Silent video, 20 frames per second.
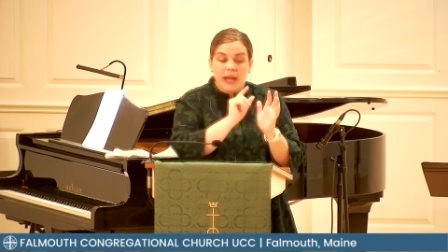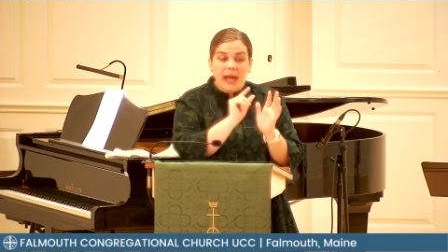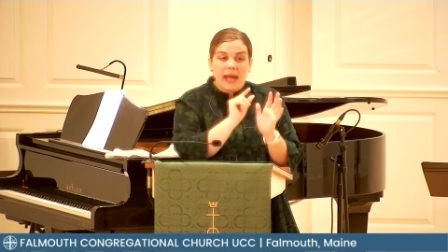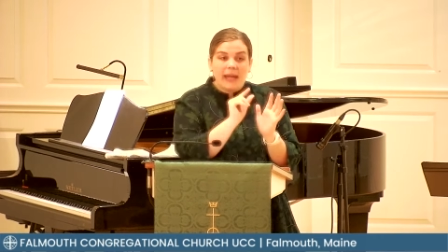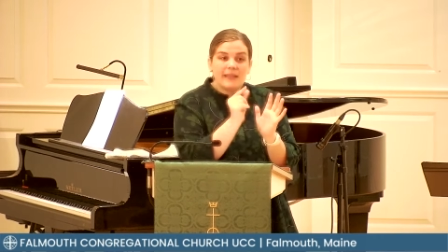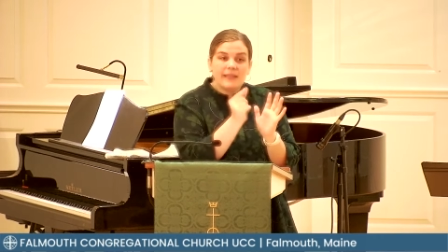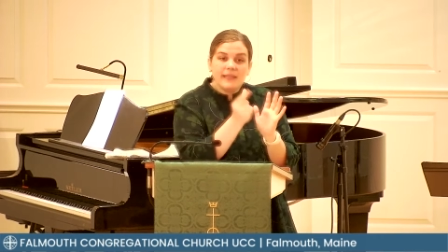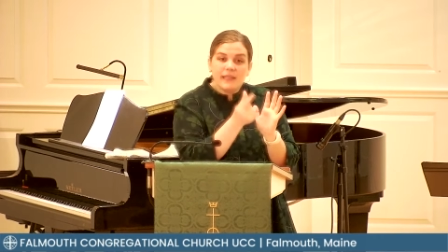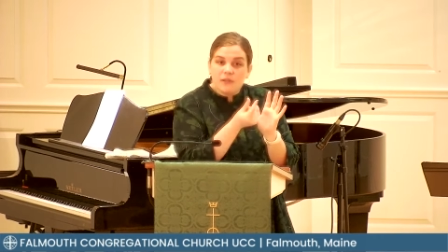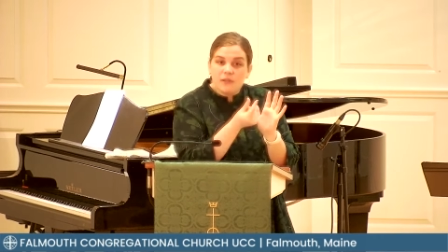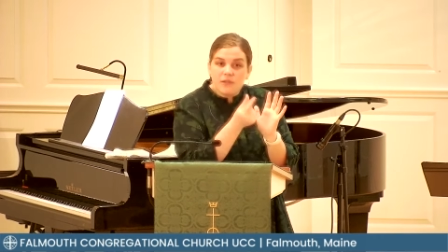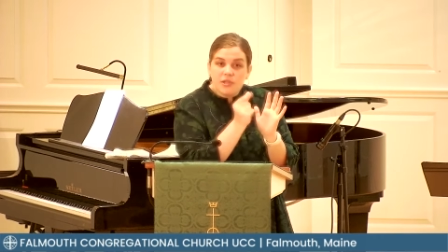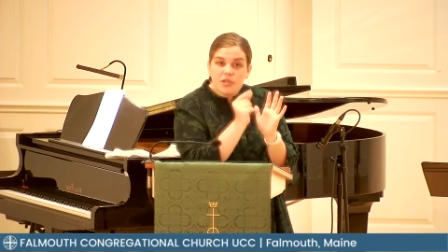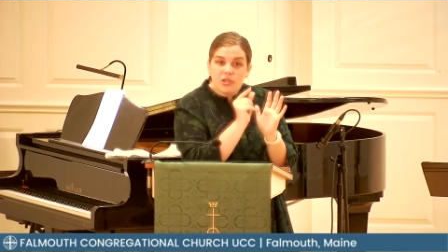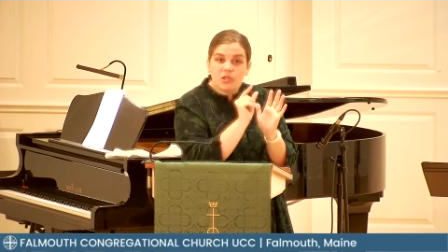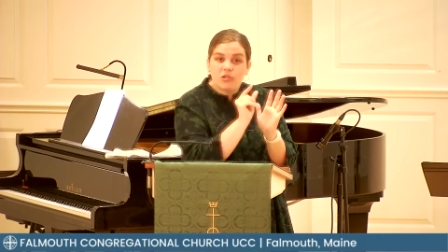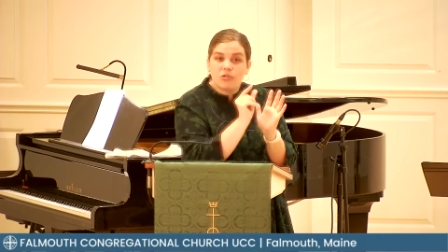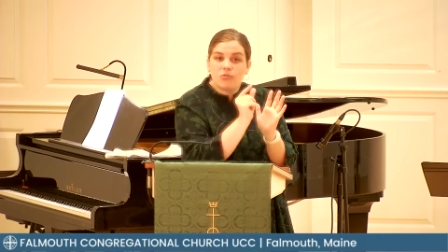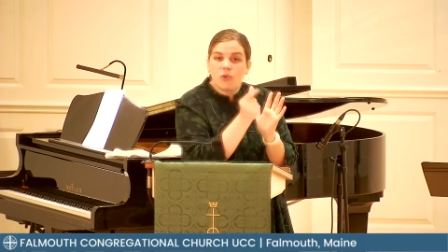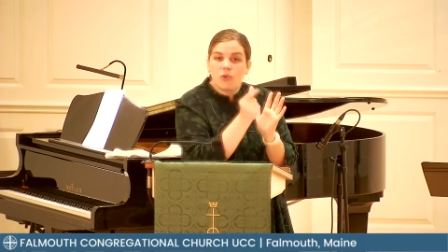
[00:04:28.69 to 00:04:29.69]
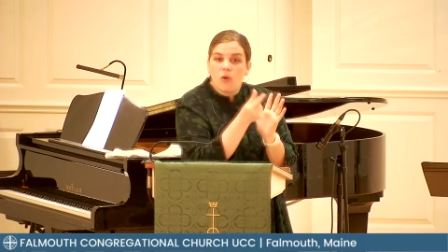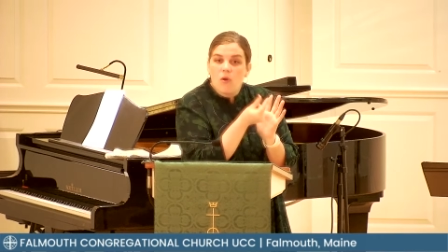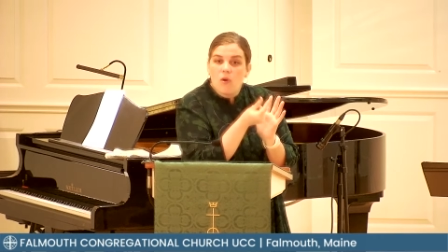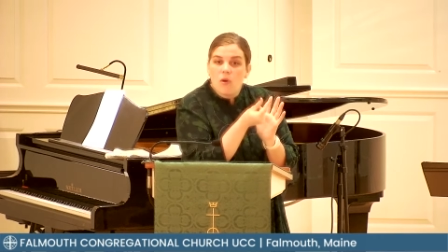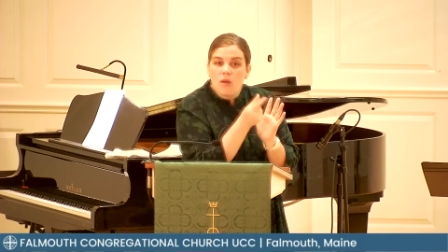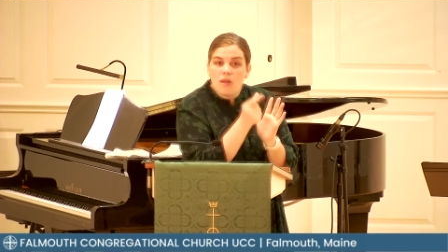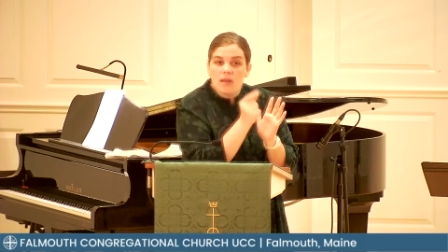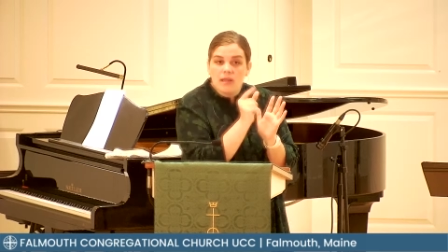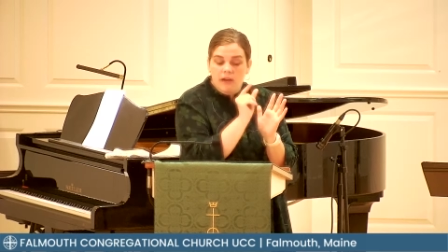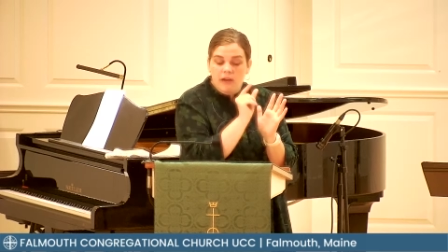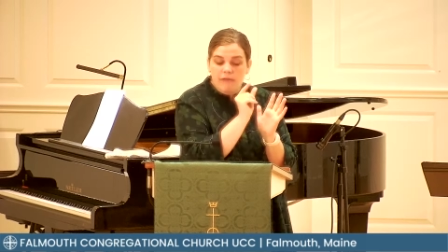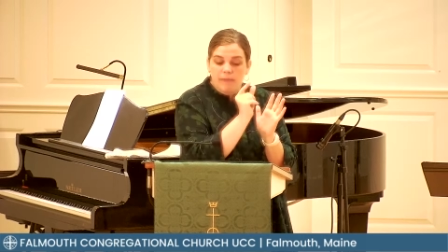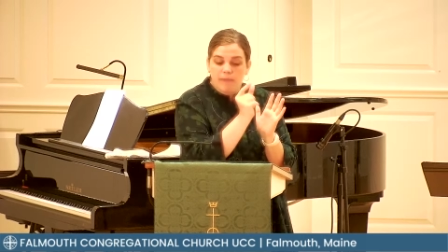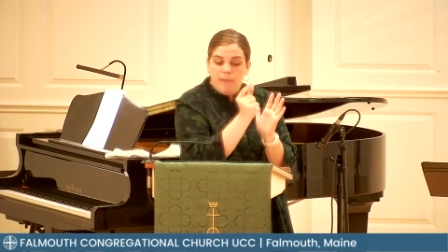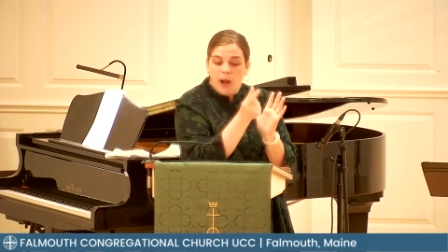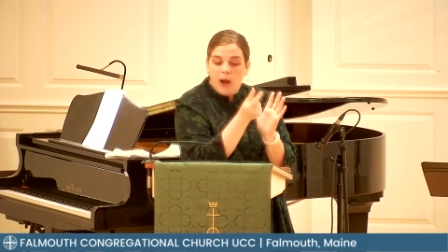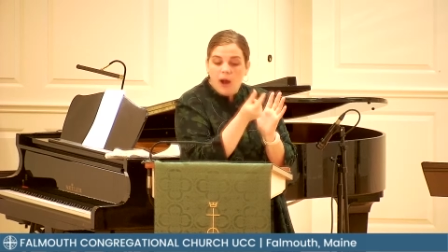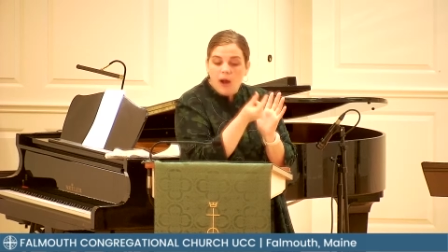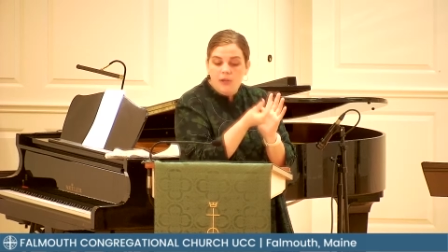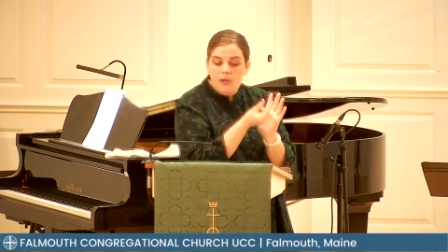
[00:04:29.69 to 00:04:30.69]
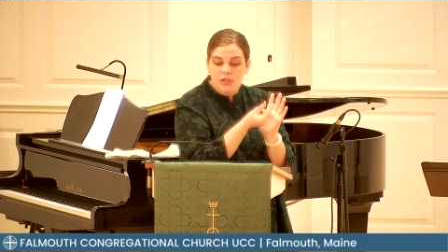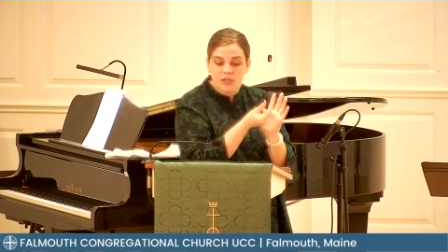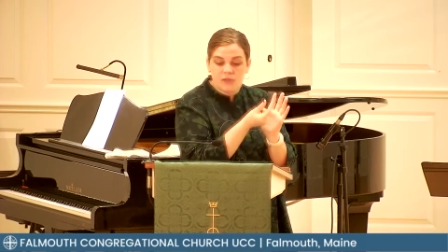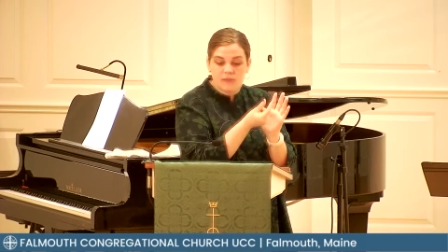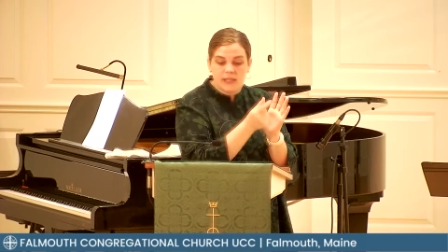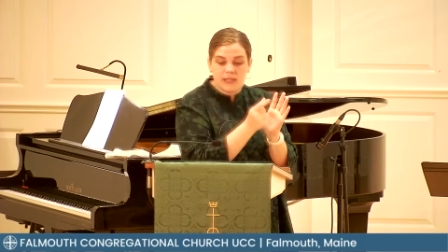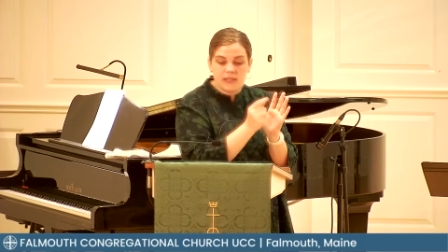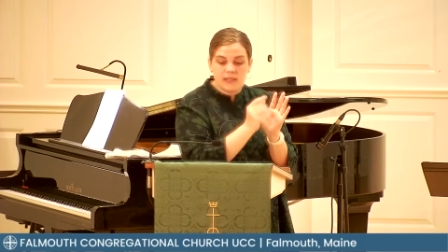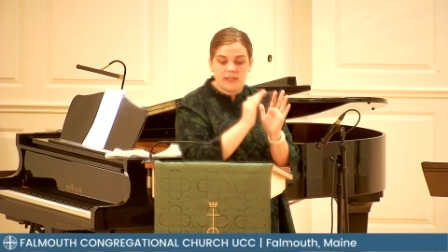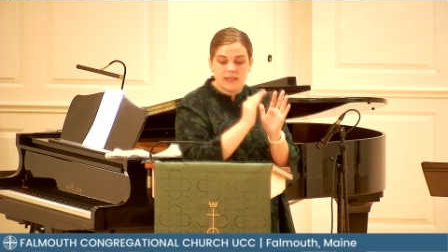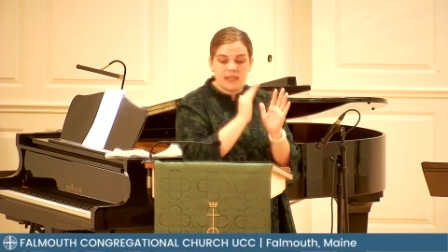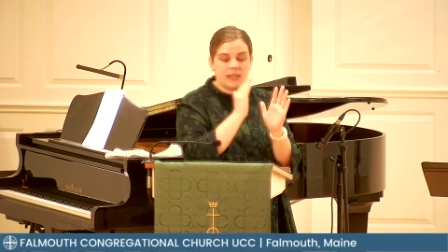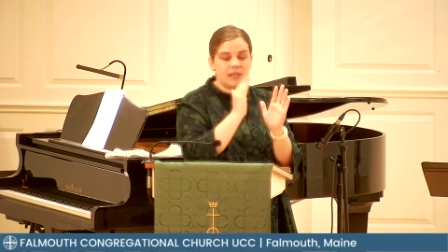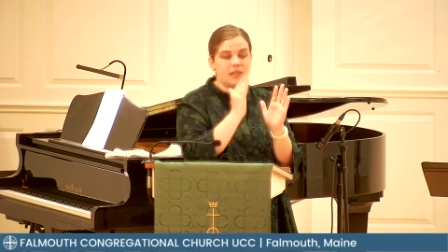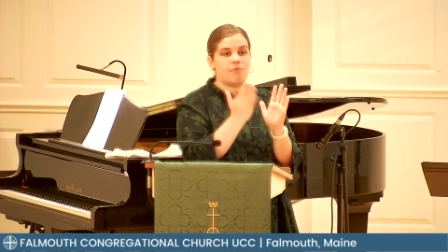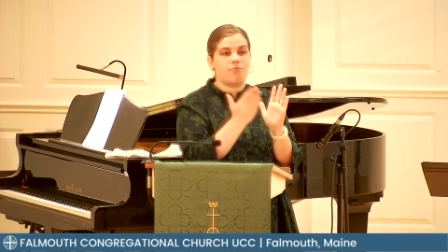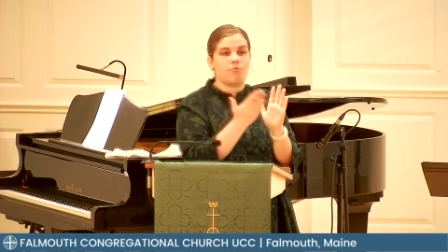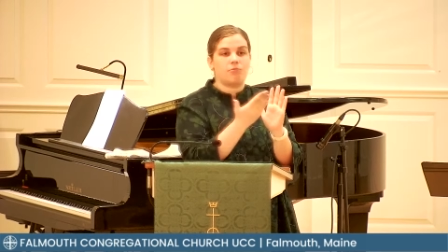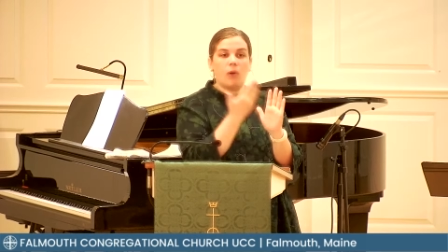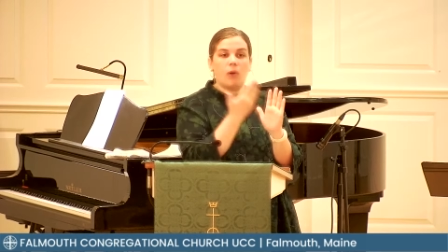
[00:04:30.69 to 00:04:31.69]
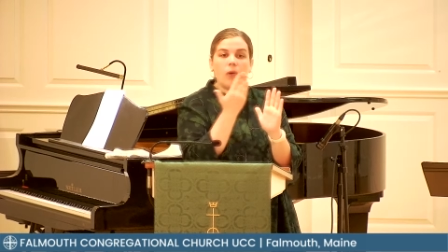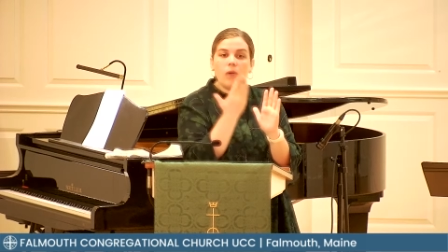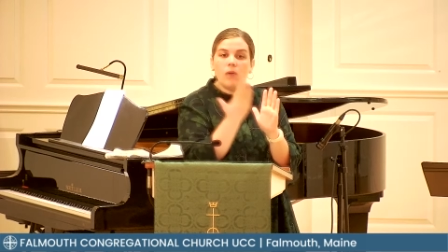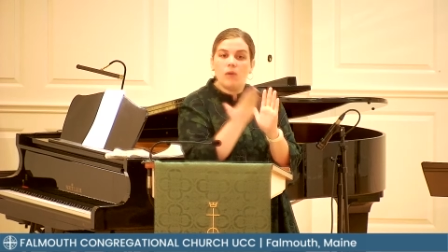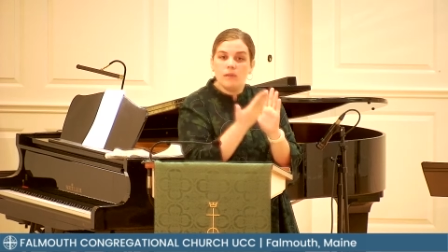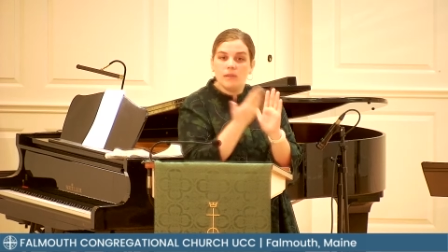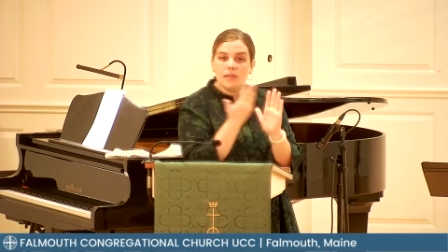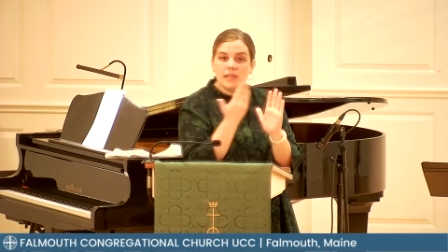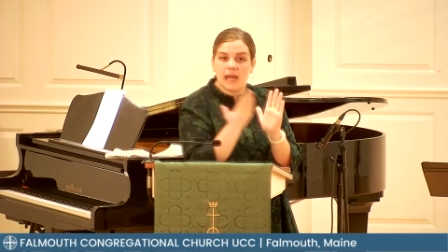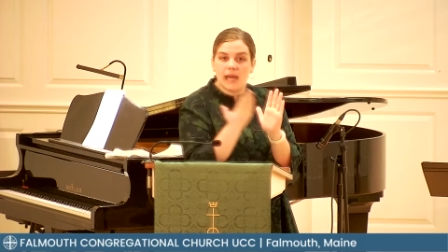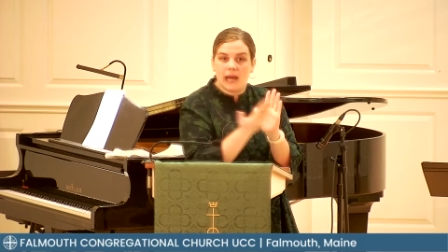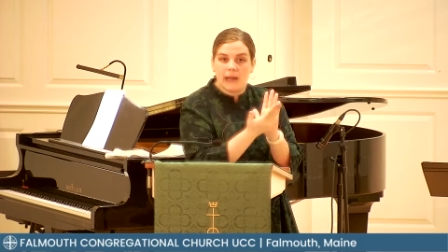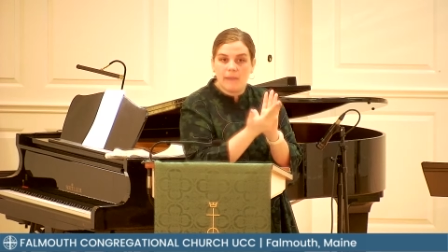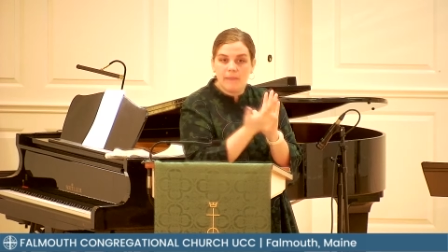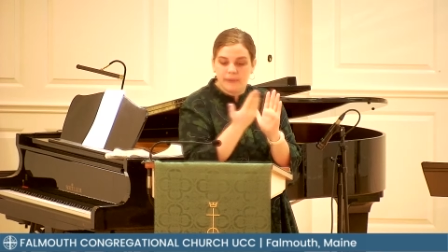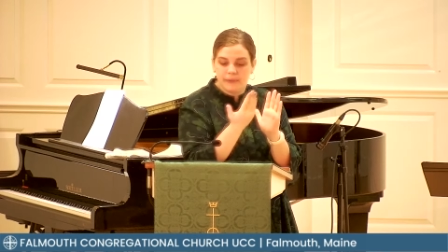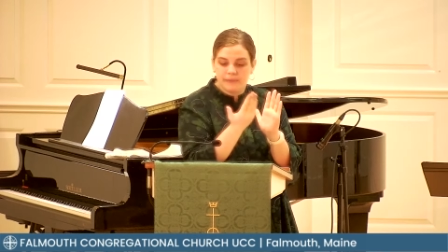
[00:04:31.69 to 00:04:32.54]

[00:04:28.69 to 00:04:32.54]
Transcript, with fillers: a little scroll of parchment that is rolled up